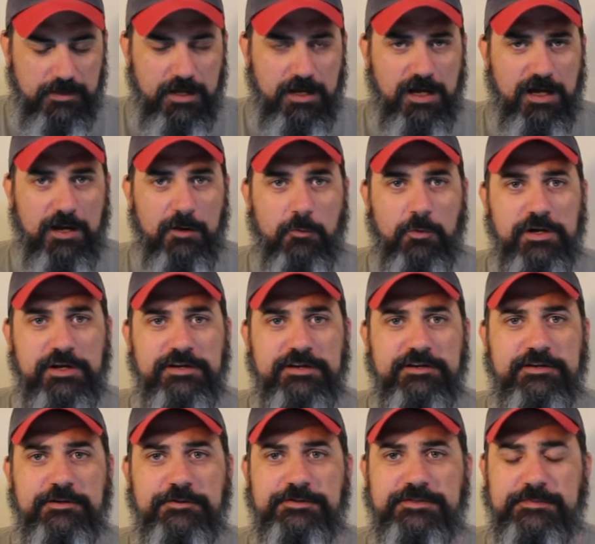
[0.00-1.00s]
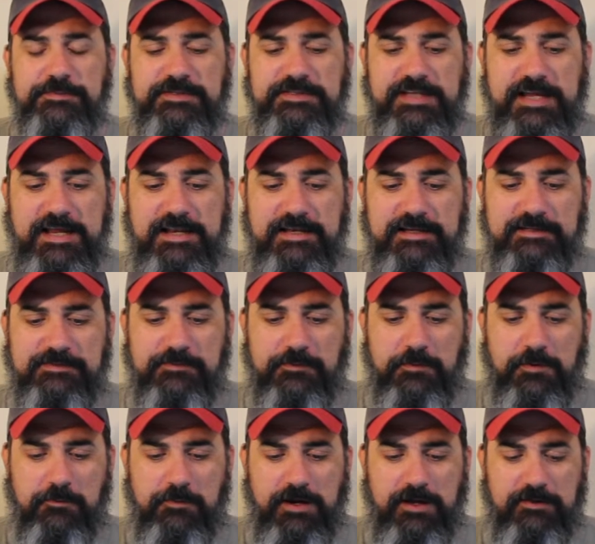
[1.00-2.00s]
I uh, wanted to do some standings
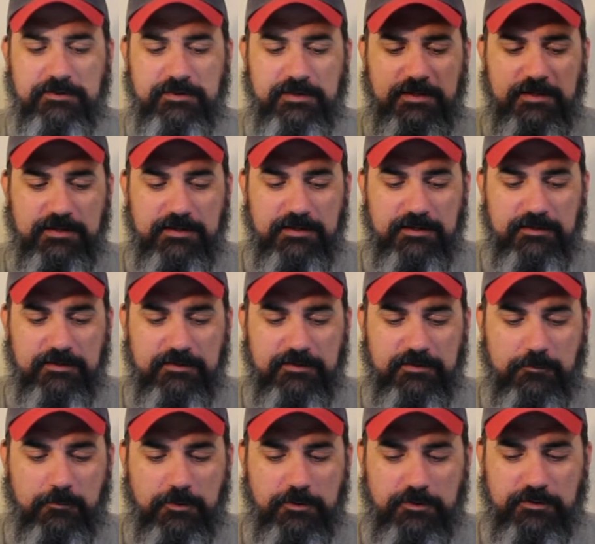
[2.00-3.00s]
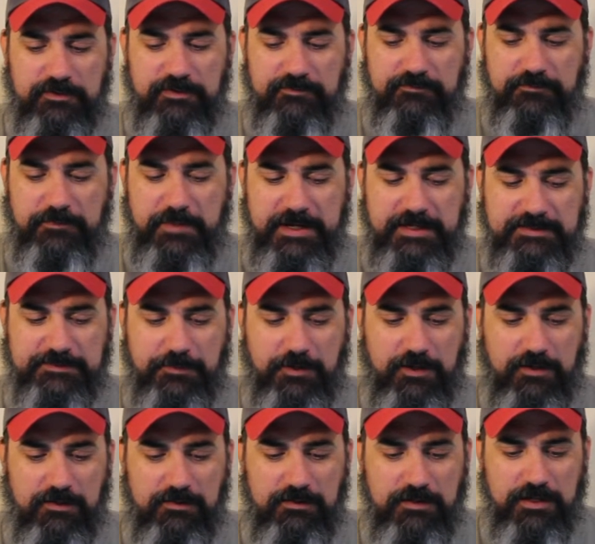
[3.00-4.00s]
from around the, the world of
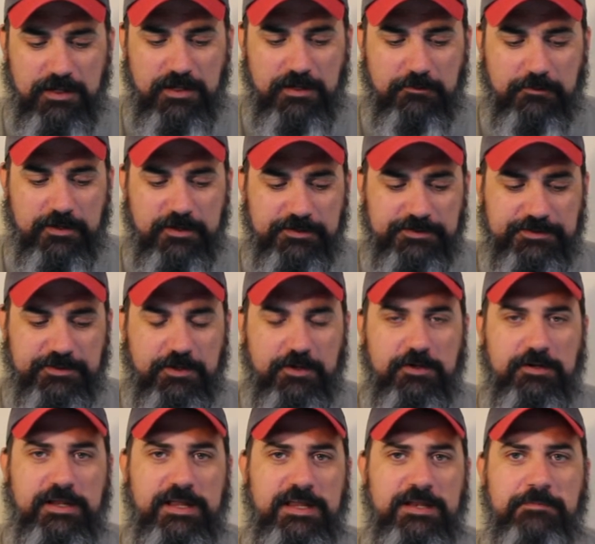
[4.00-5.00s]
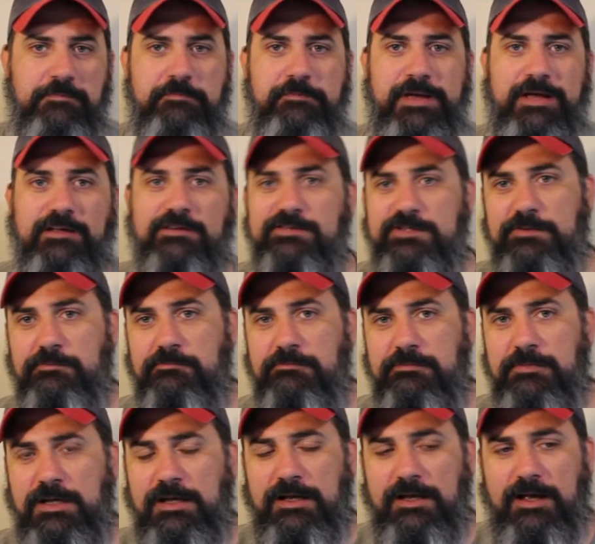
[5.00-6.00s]
baseball. We're going to start in
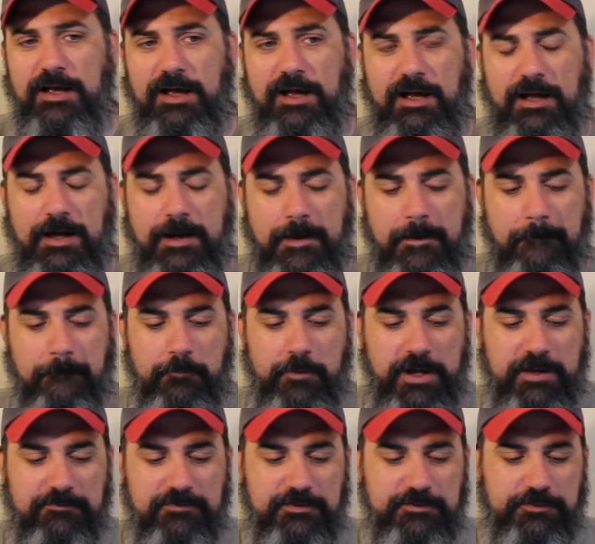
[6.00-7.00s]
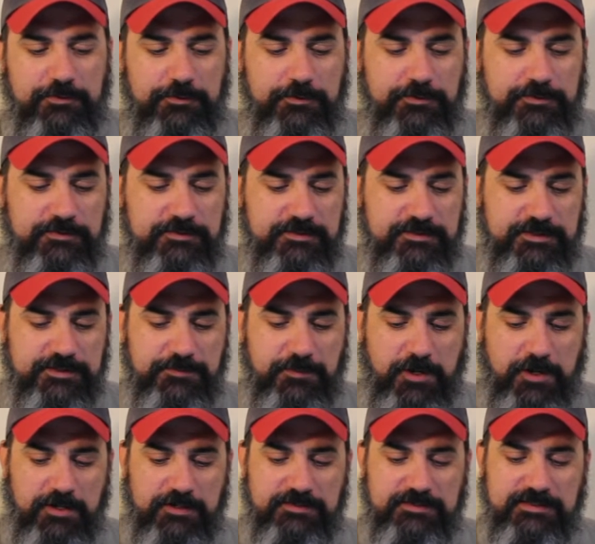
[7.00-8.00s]
Belgium. Um, we have the Deurne
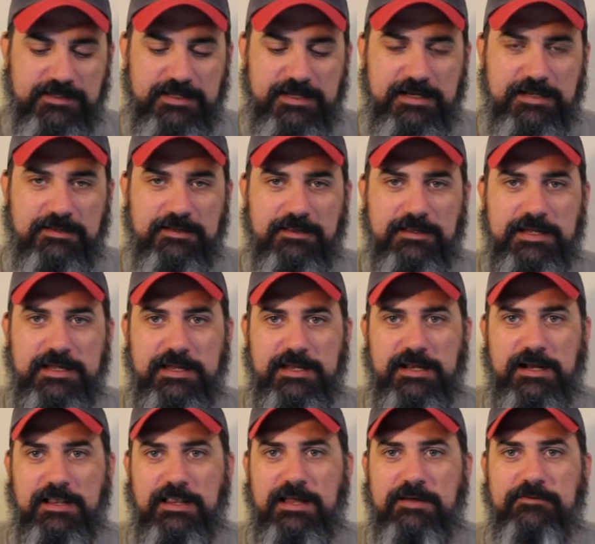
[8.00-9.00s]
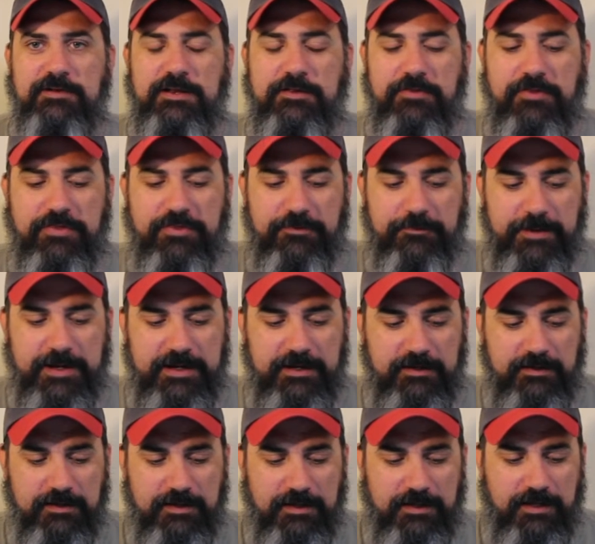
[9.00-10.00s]
Spartans leading the league at 11 and
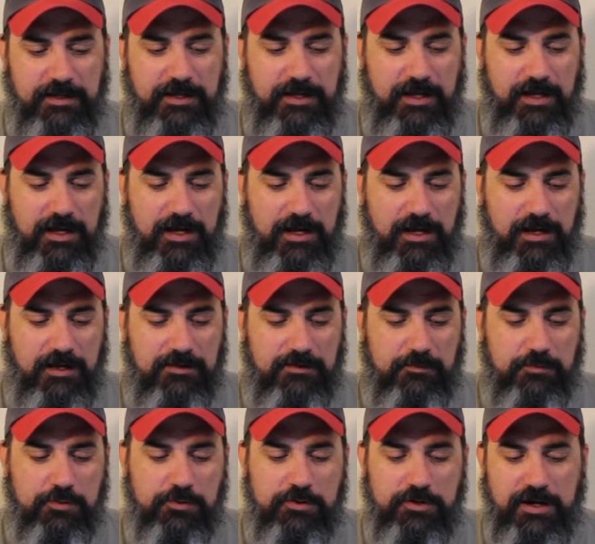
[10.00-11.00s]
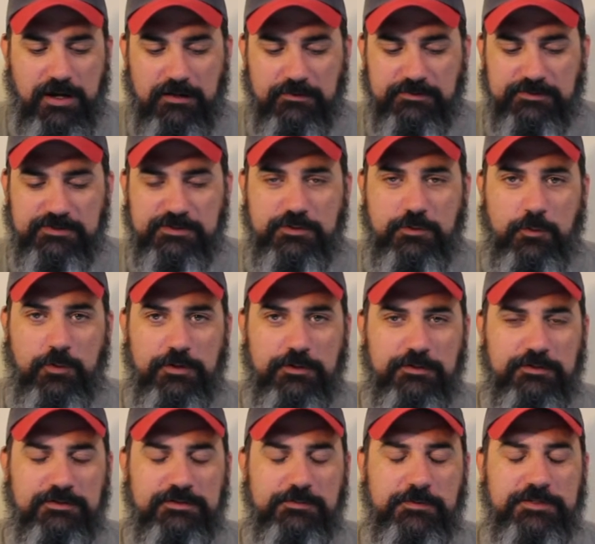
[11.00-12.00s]
3. Uh, the Borgerhout
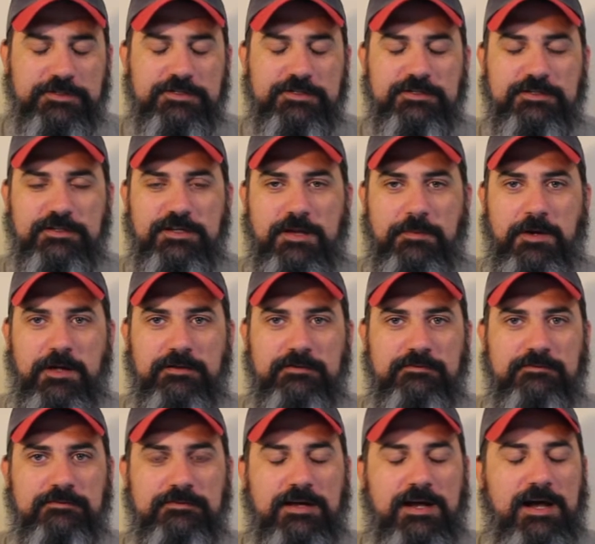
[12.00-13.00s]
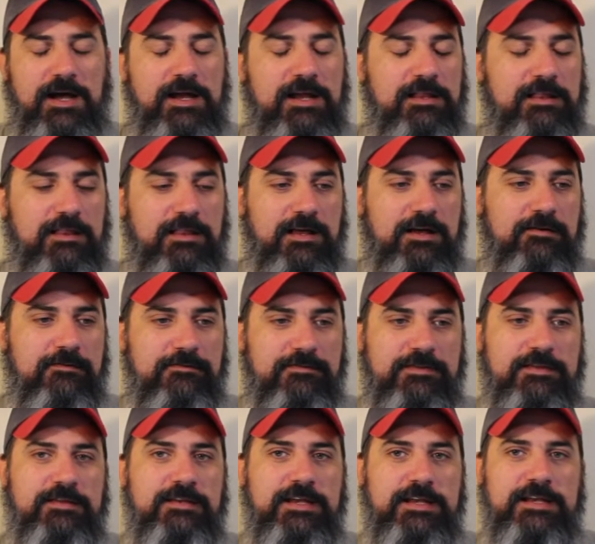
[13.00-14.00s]
Squirrels, which, come on, I love
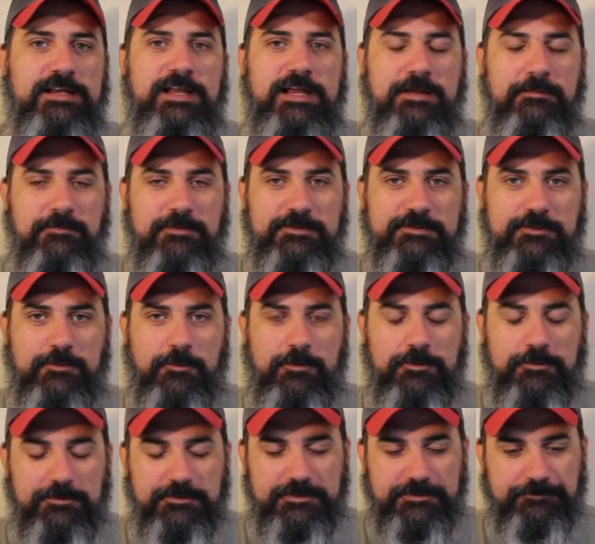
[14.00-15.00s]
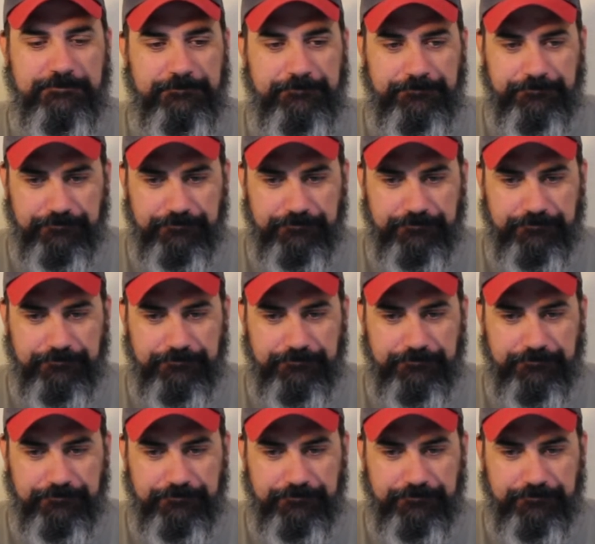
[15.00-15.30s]
the nickname the Squirrels.